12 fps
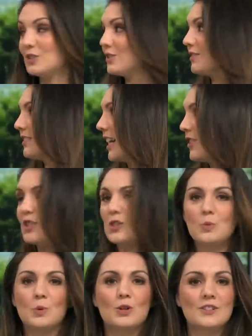Morgan was
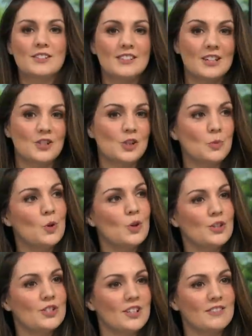slated by his
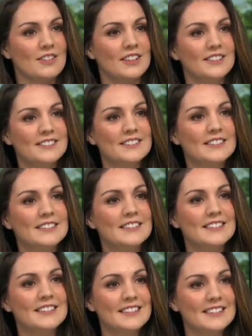co-hosts and